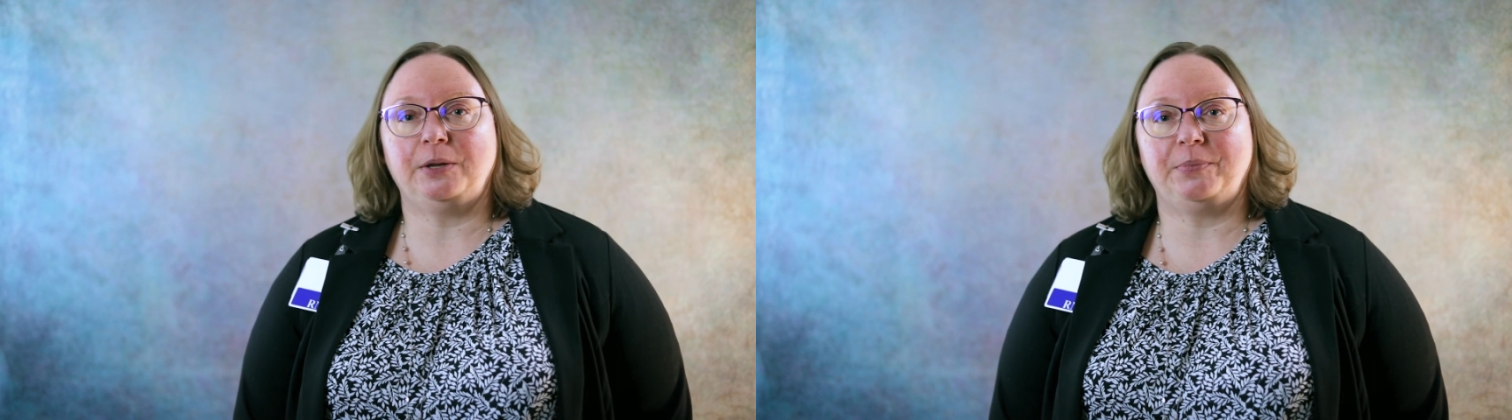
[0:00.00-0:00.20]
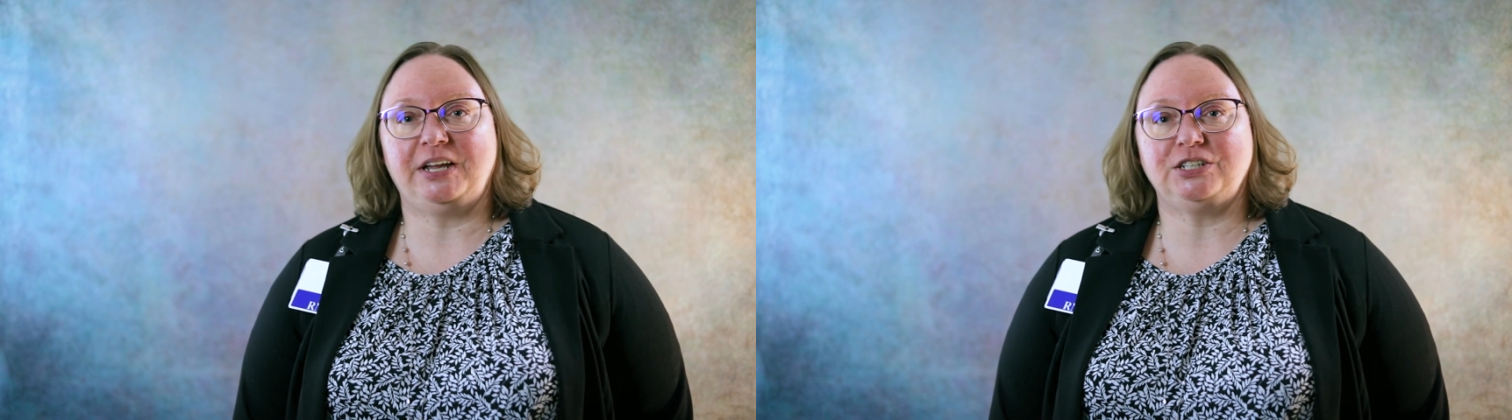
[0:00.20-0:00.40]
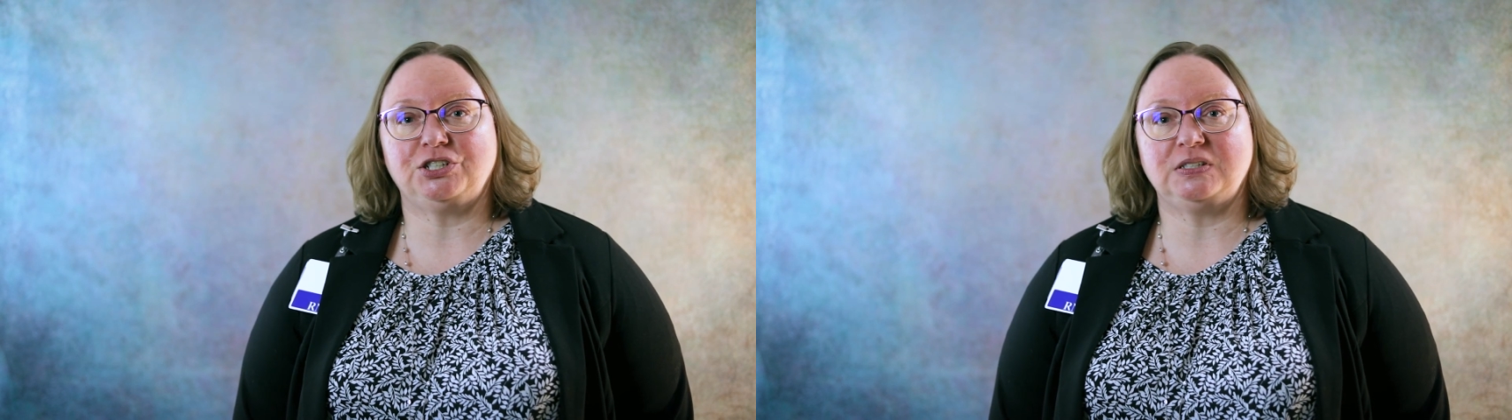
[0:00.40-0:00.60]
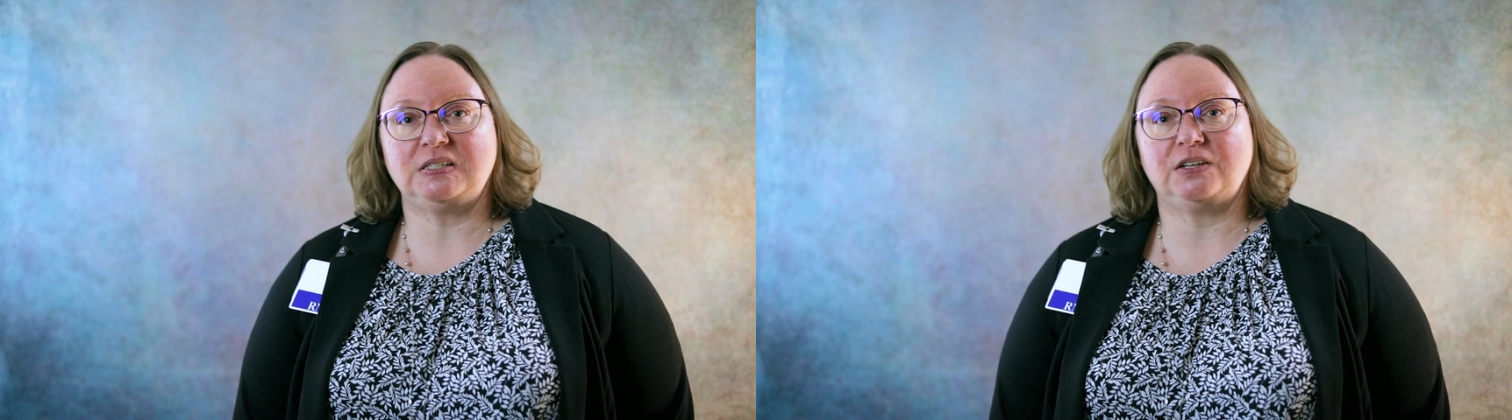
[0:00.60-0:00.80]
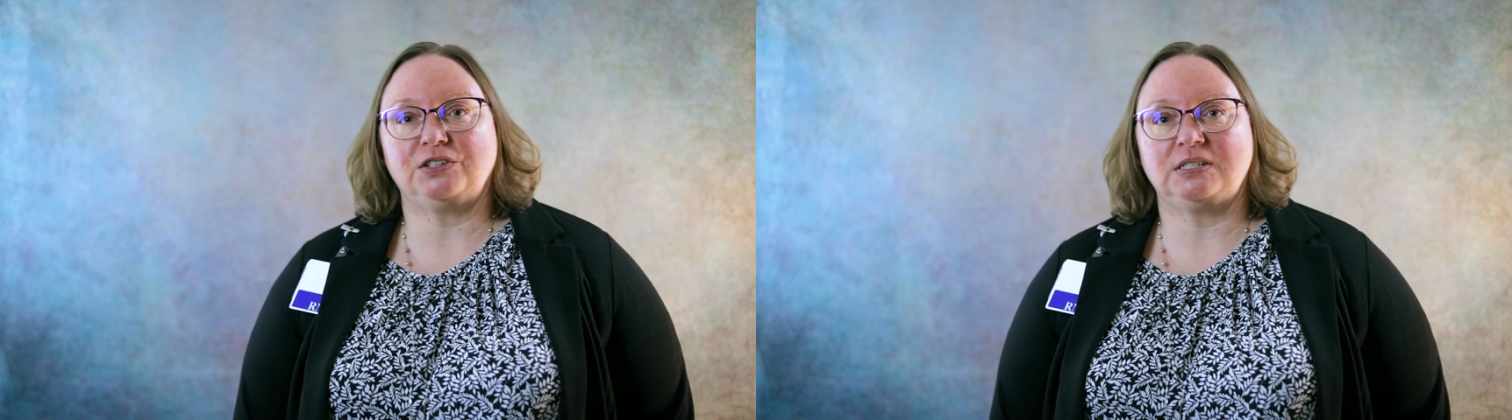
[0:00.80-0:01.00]

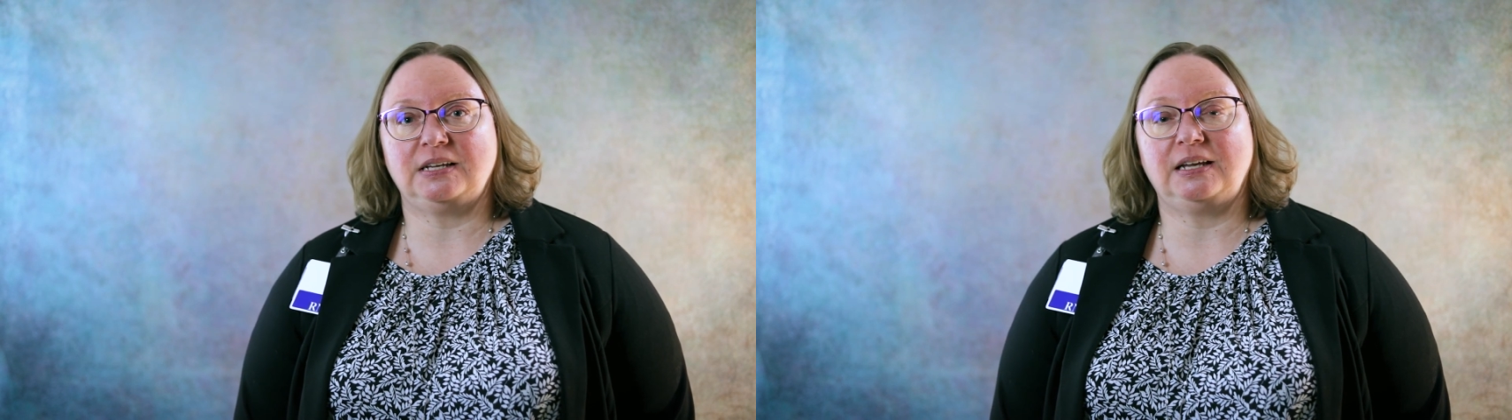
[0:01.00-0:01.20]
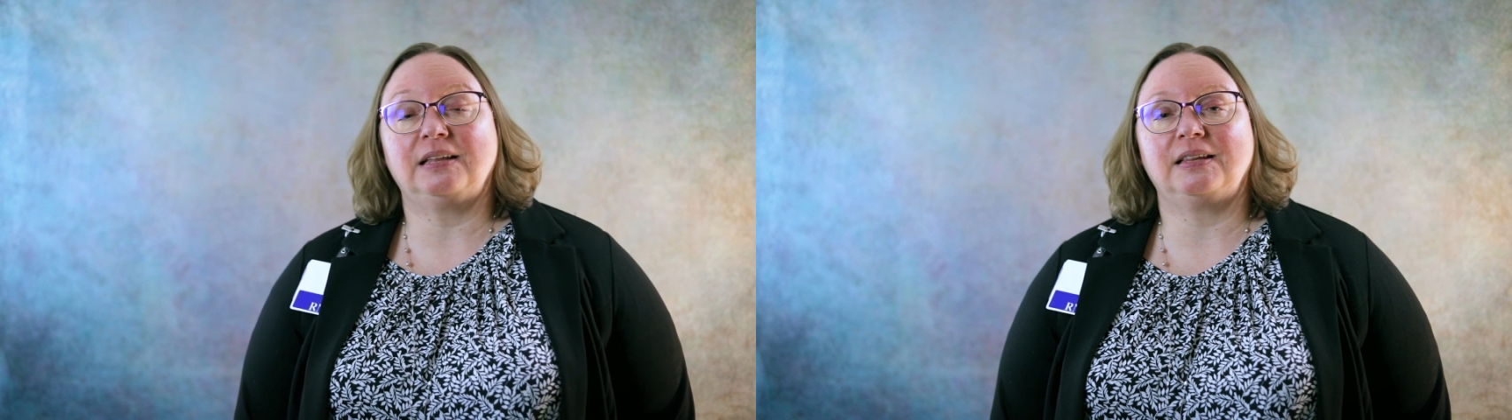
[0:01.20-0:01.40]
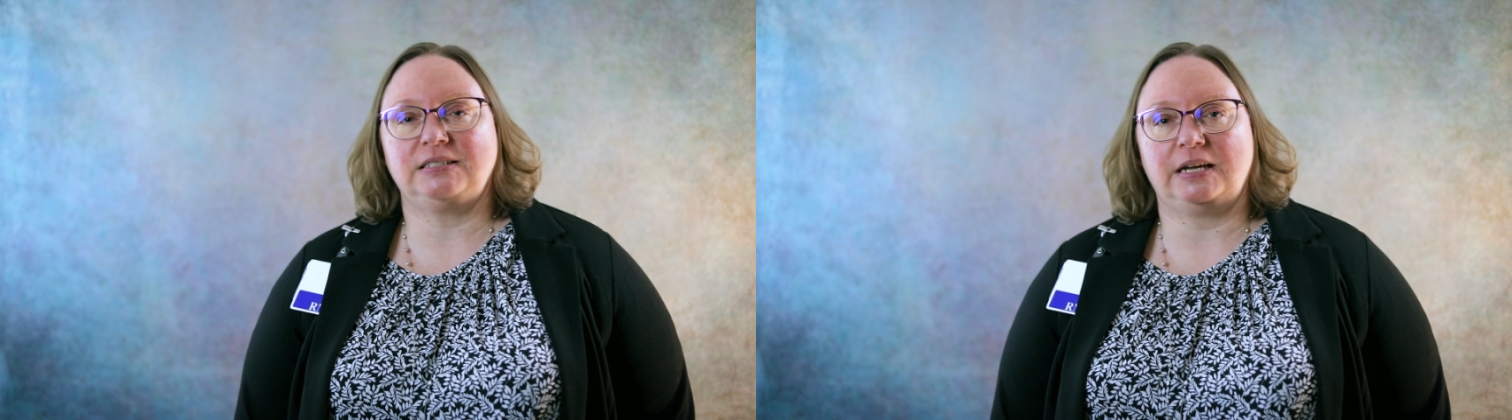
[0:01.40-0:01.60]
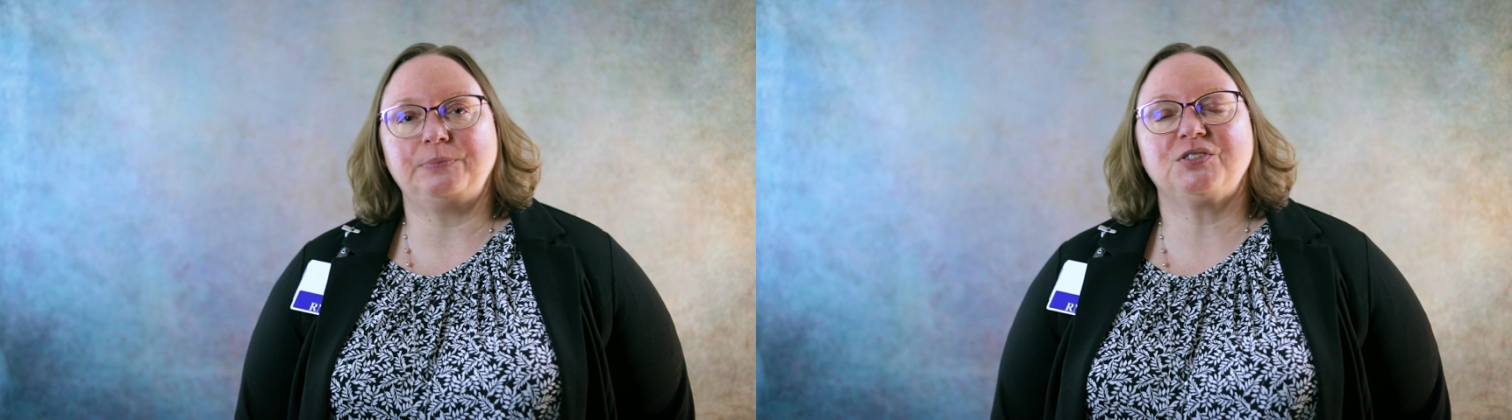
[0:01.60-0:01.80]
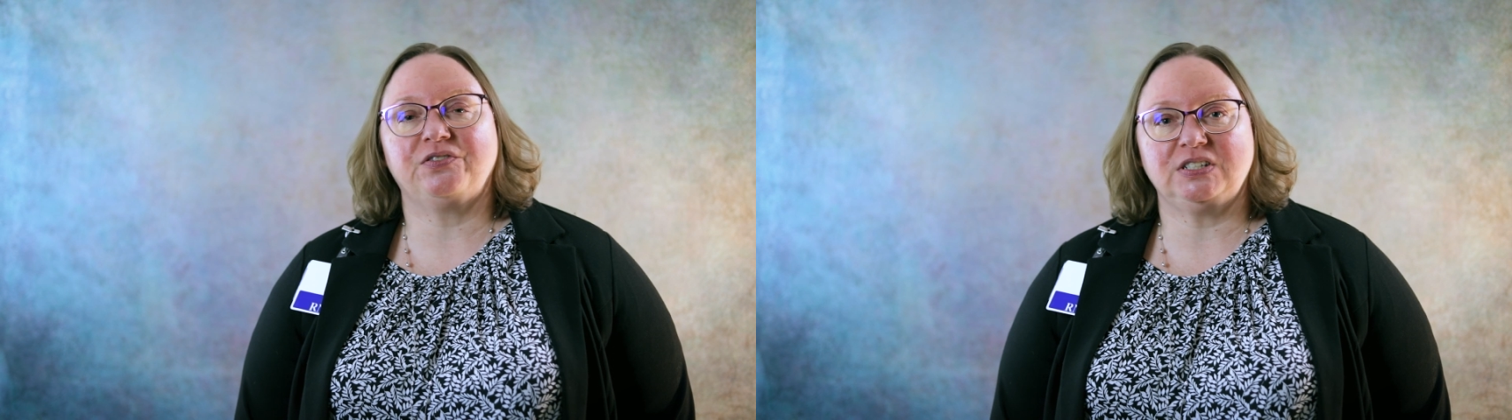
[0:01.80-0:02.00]
patients they're seeing and the
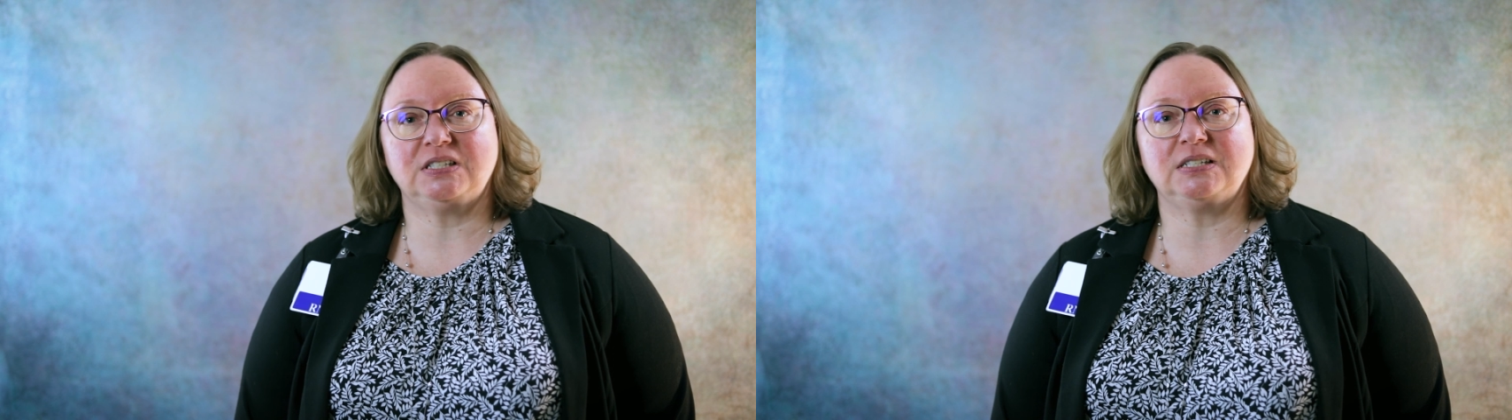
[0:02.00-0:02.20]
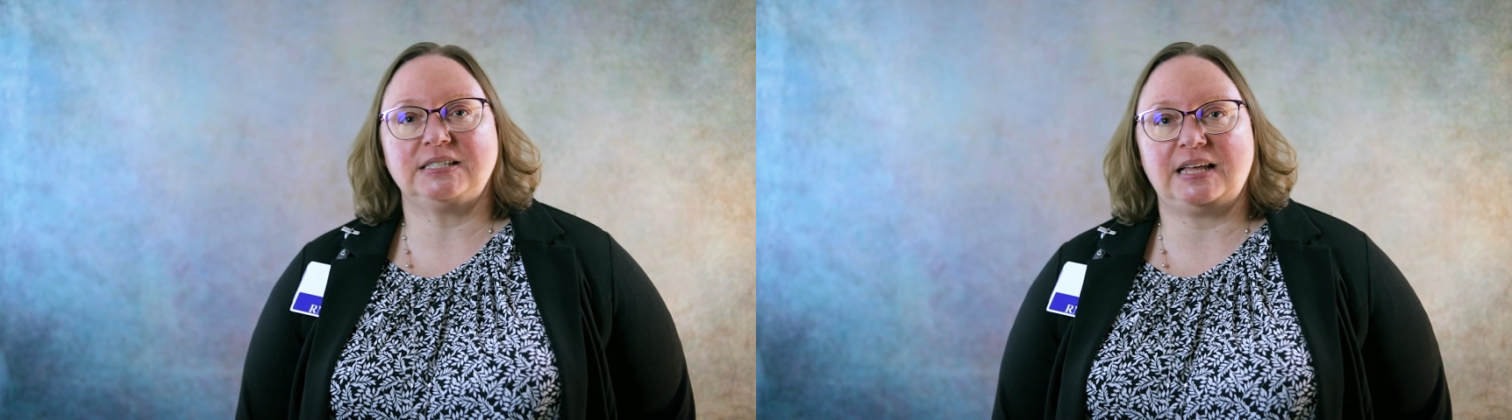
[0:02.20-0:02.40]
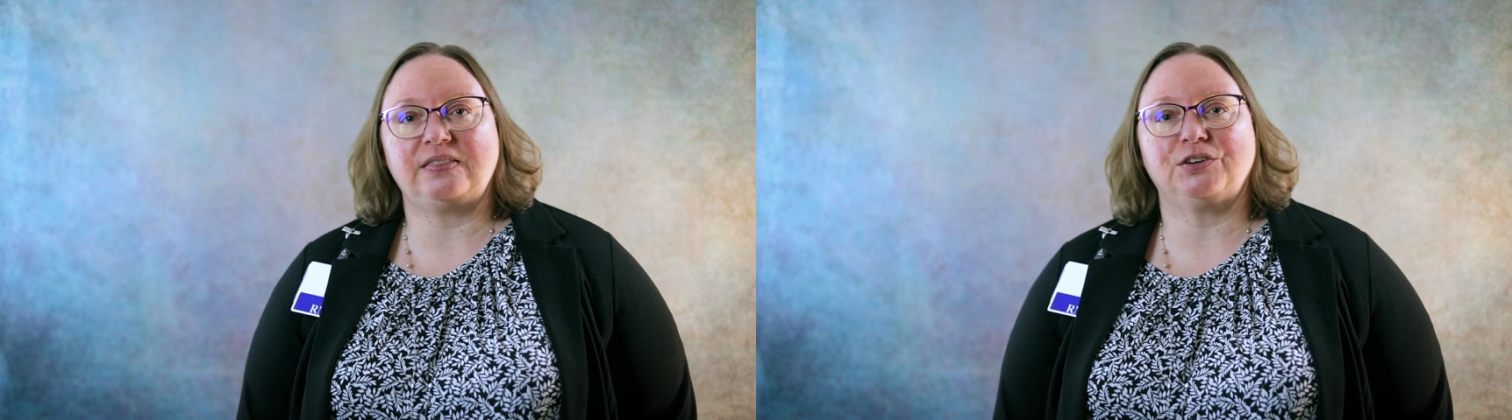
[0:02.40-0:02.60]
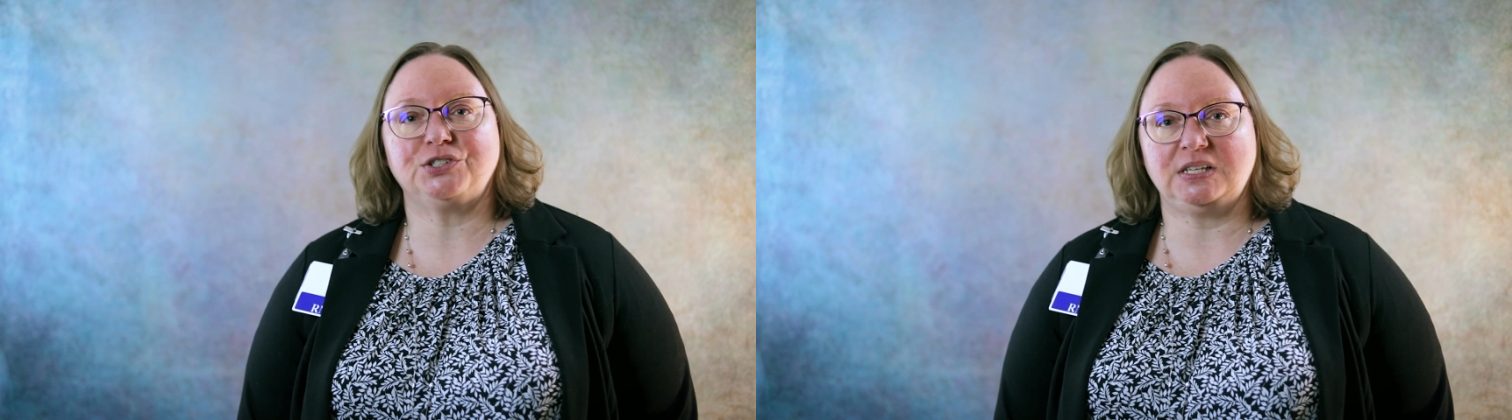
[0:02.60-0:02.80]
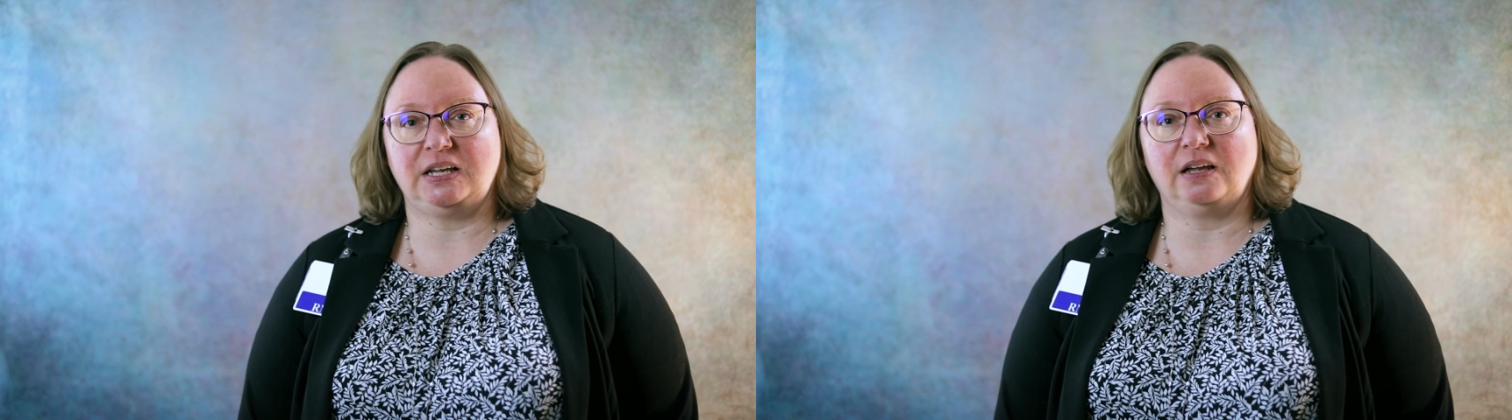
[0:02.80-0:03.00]
types of visits that they're
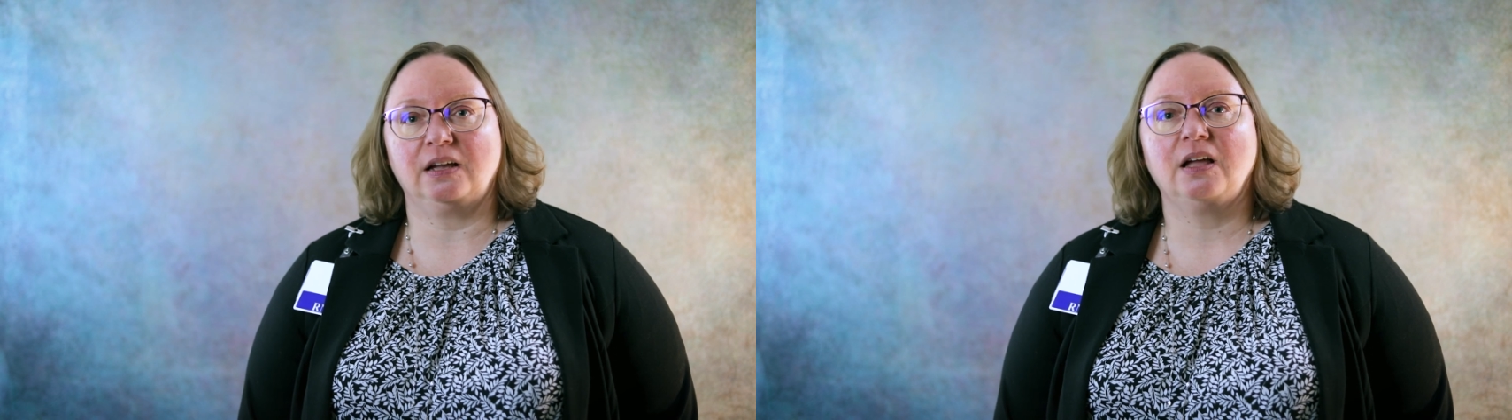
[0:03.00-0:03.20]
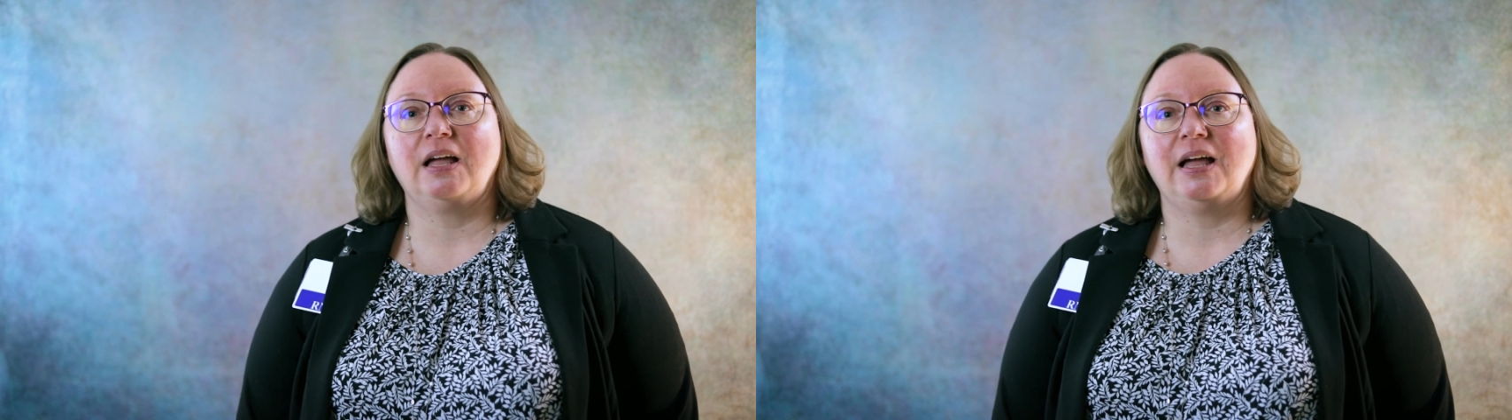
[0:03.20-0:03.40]
seeing,